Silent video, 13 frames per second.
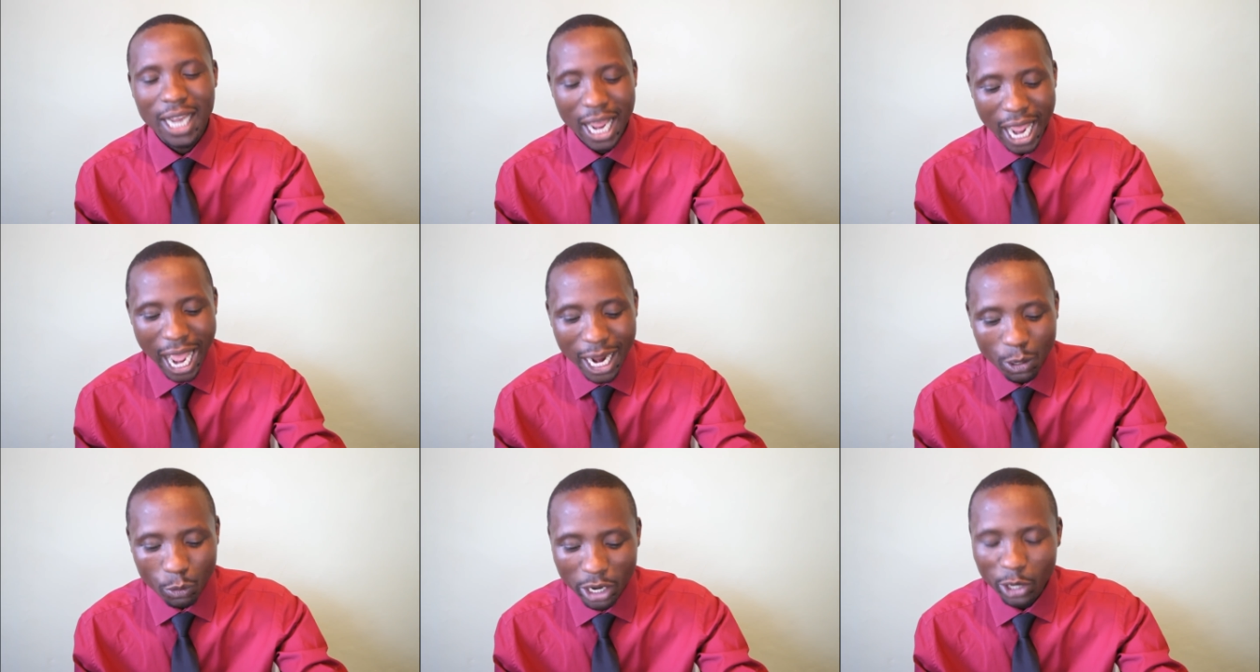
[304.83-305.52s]
Anne
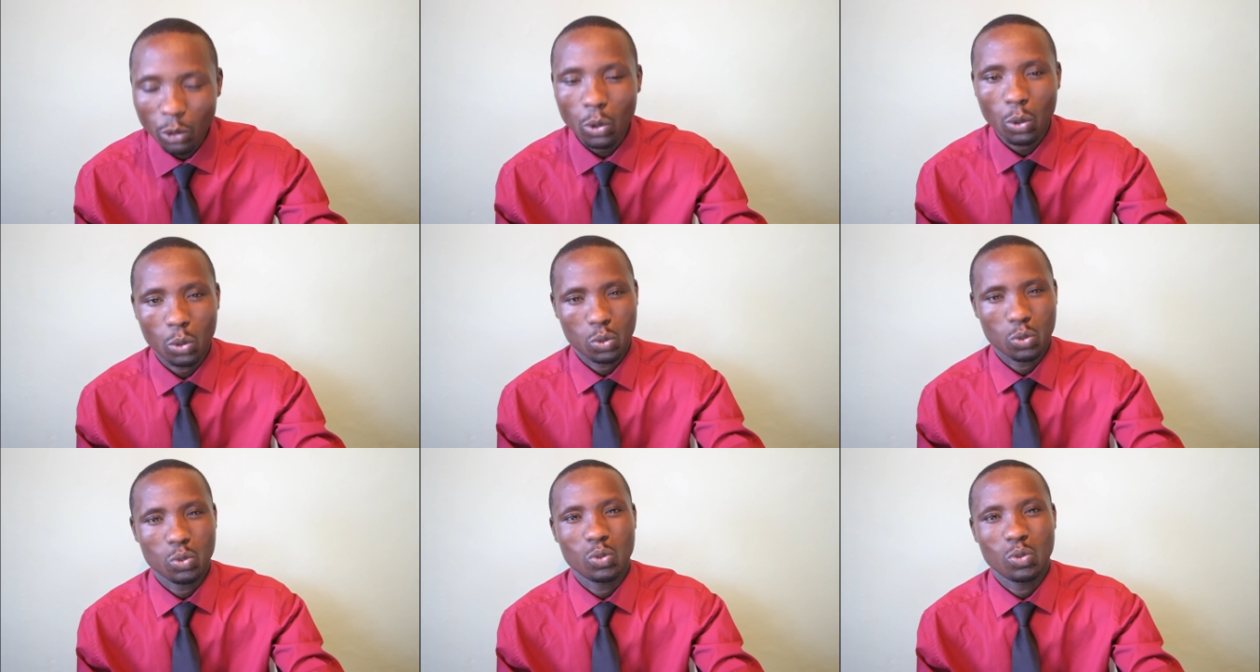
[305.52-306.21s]
Waiguru
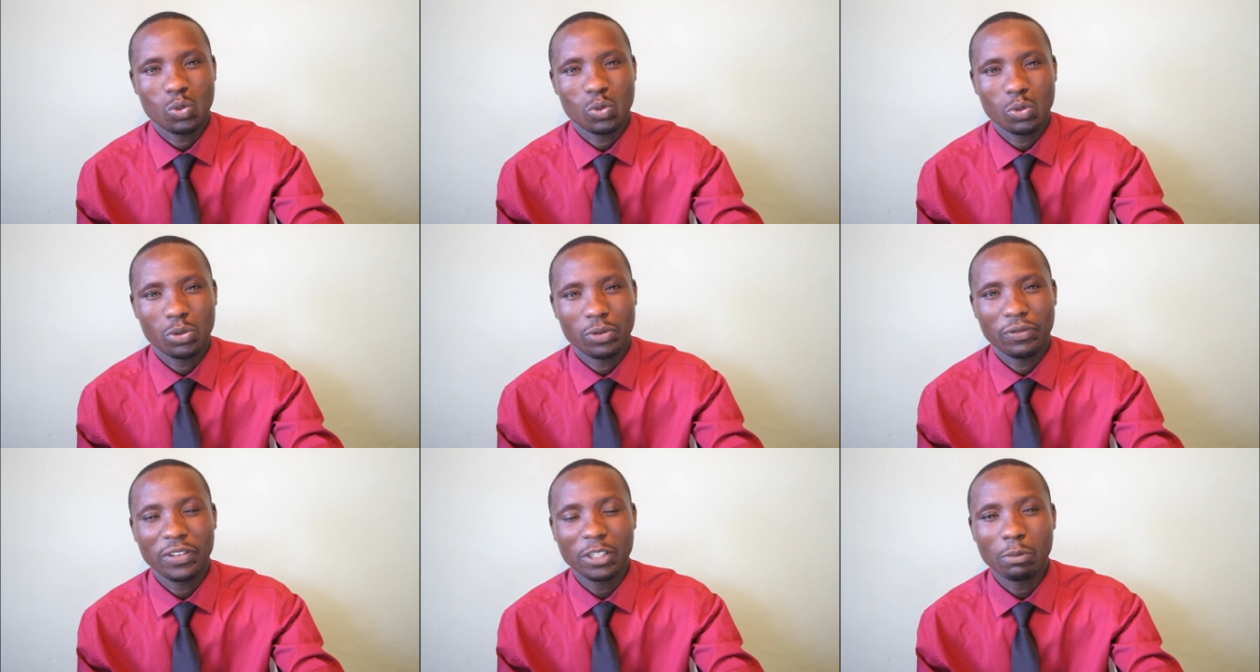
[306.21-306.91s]

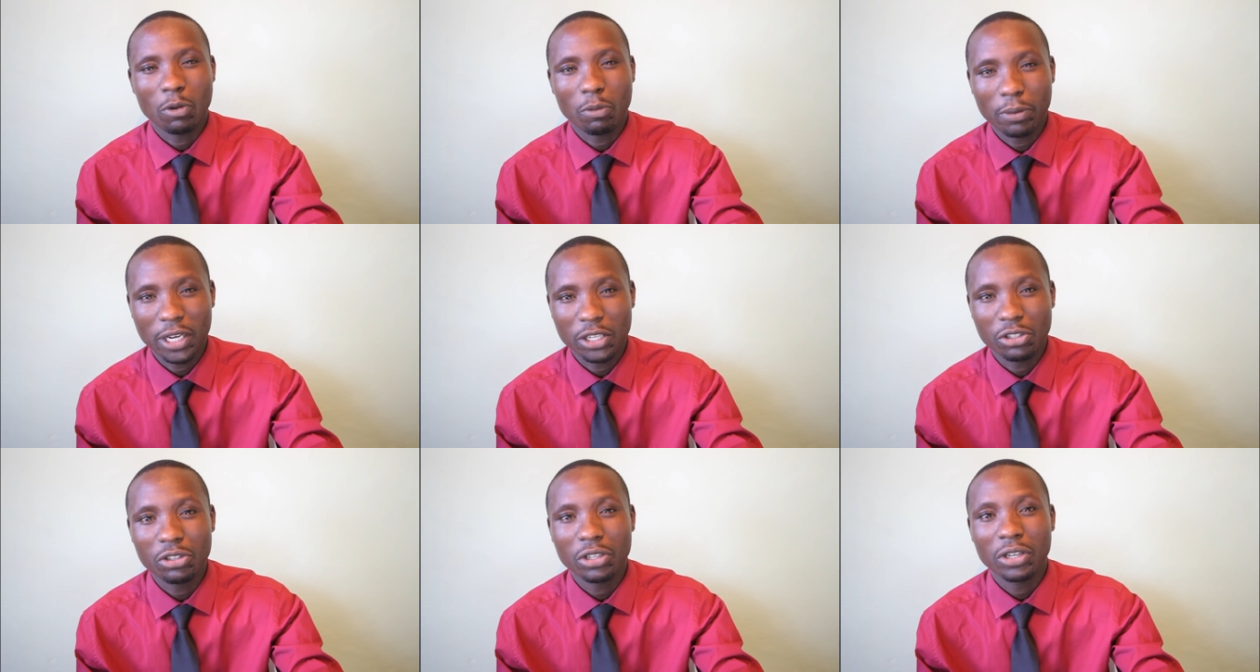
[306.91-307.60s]
Facebook
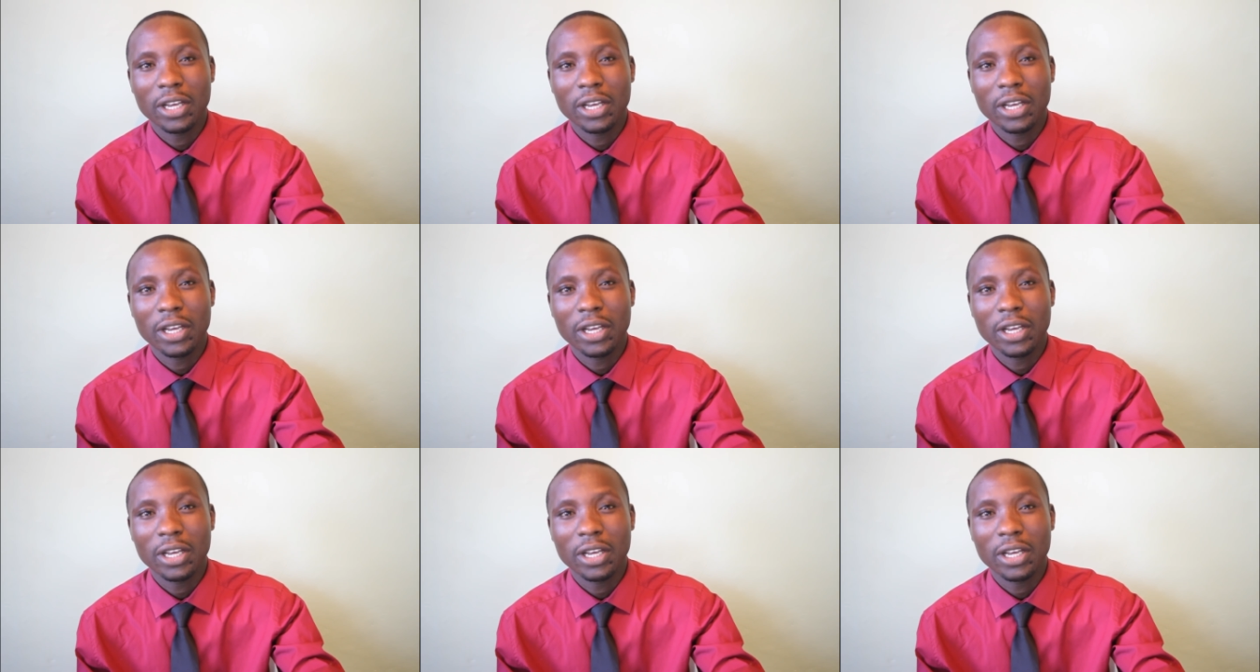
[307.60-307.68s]
page,